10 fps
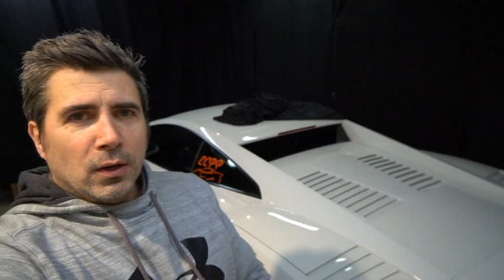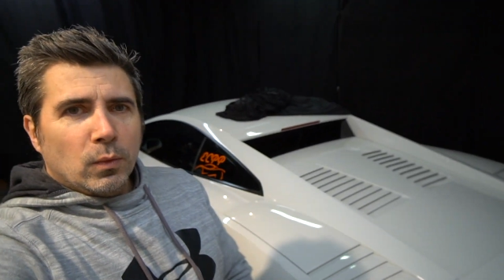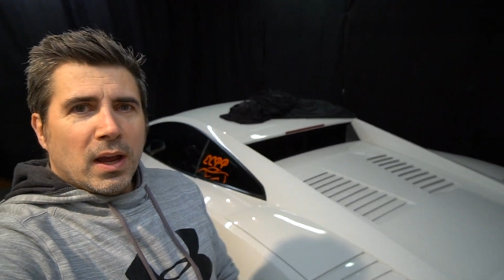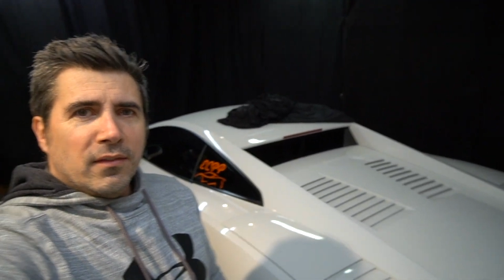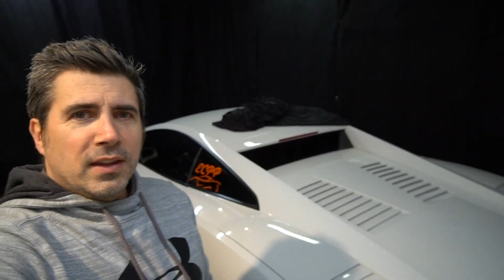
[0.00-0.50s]

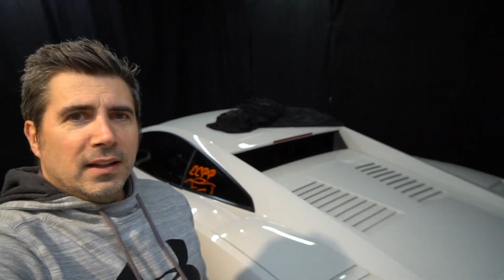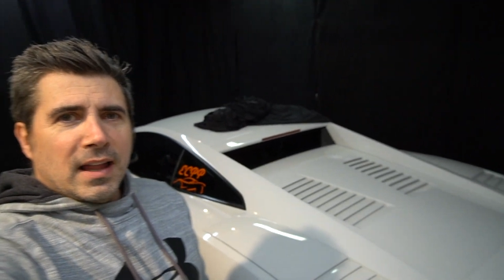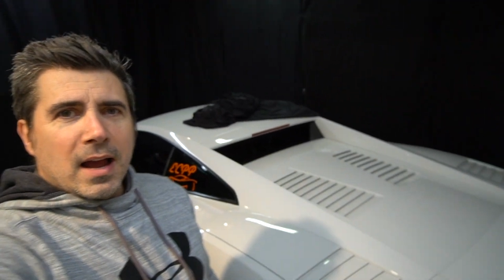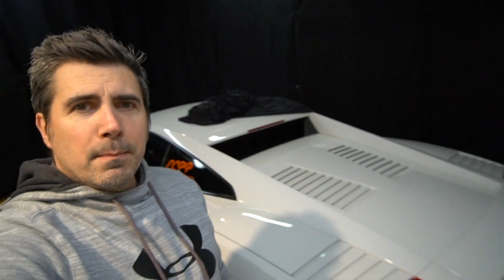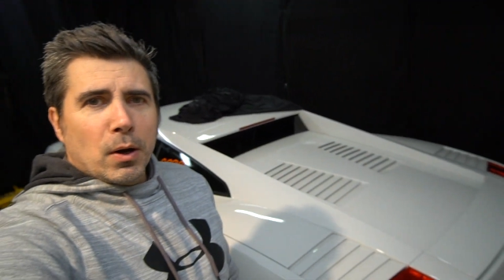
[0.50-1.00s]
We have the
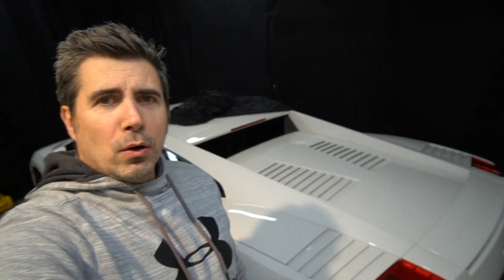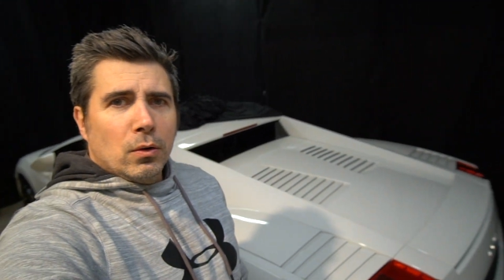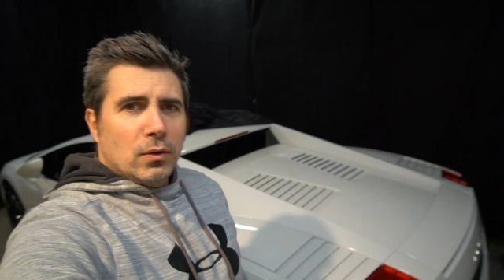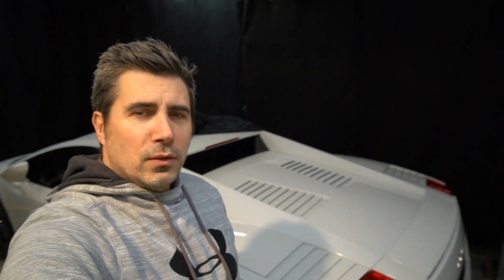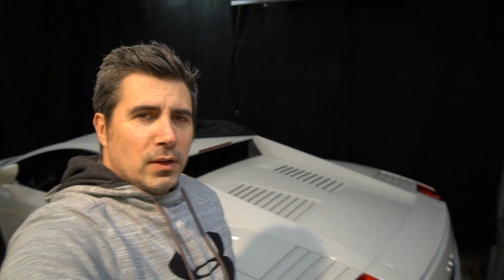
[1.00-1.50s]

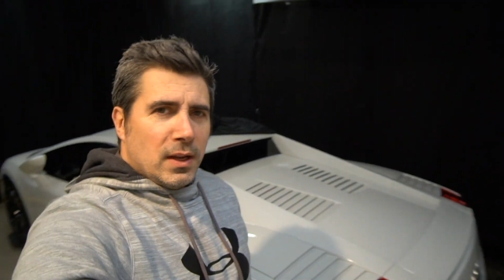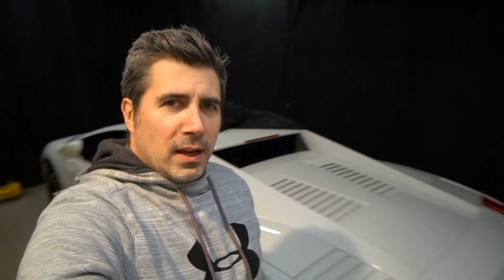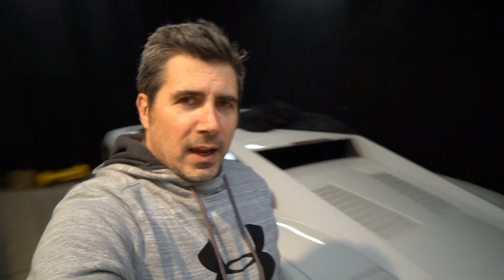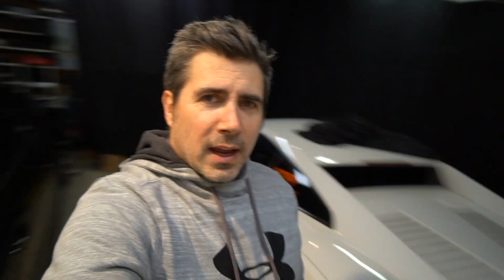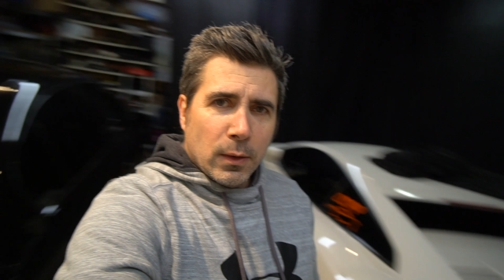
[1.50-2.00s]
Lambo
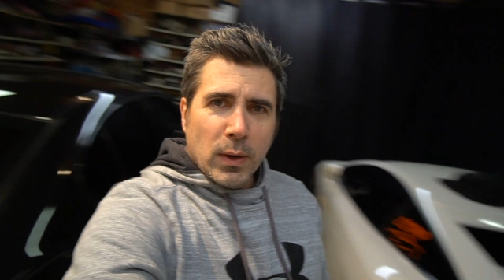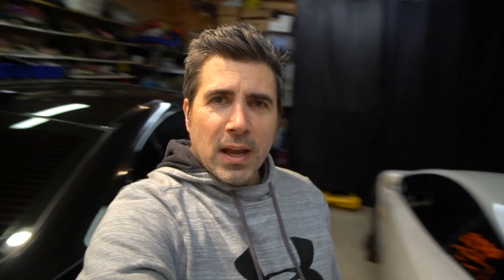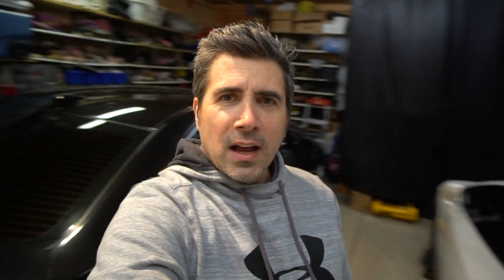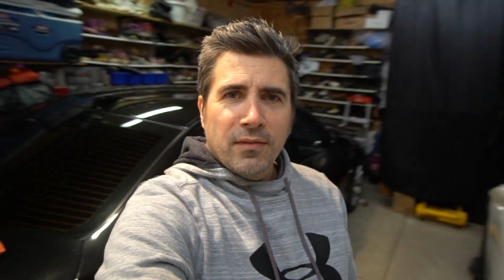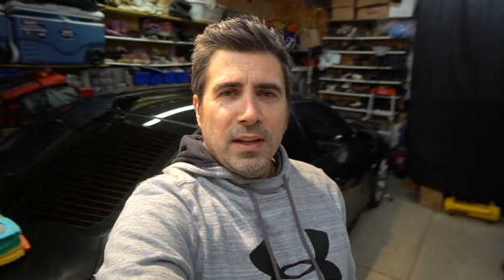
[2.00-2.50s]
and we
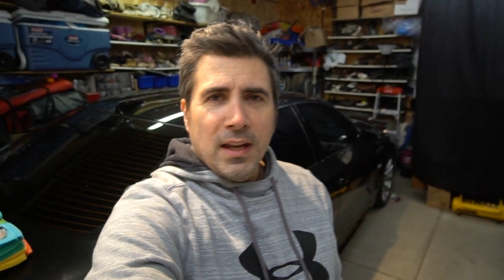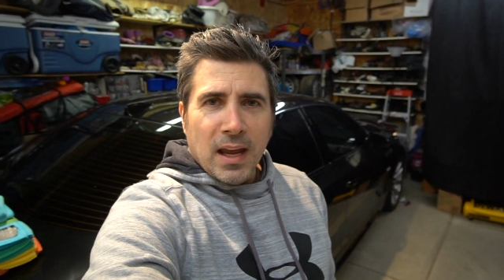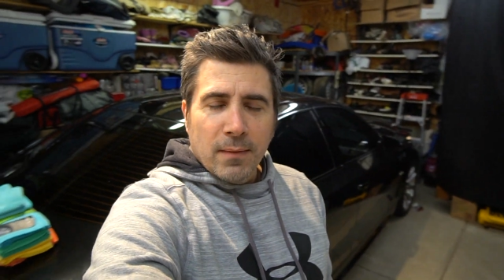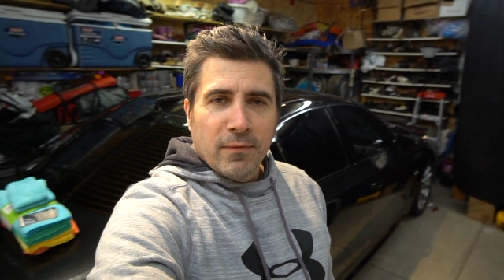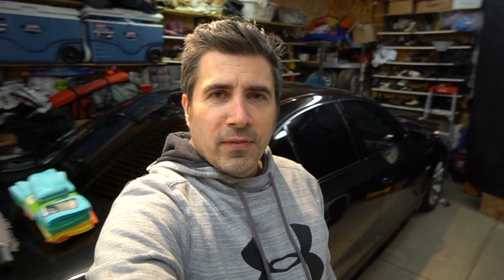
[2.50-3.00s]
have the
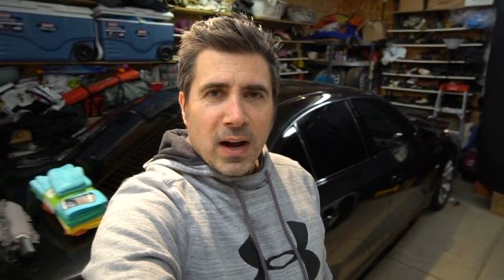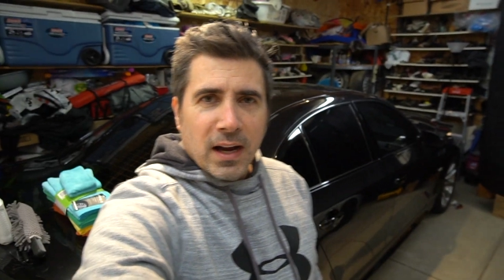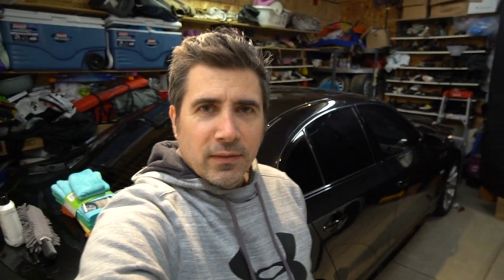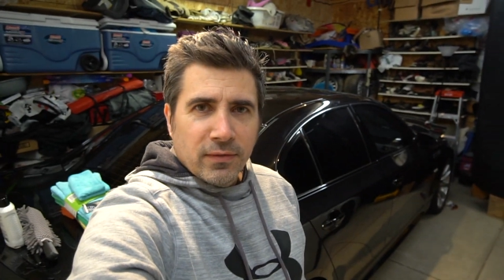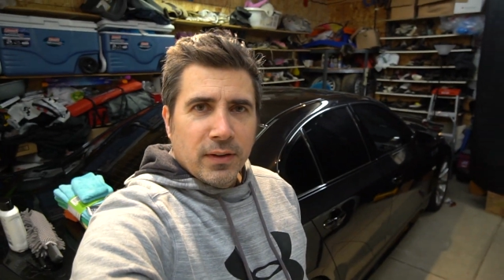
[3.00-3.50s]
M5.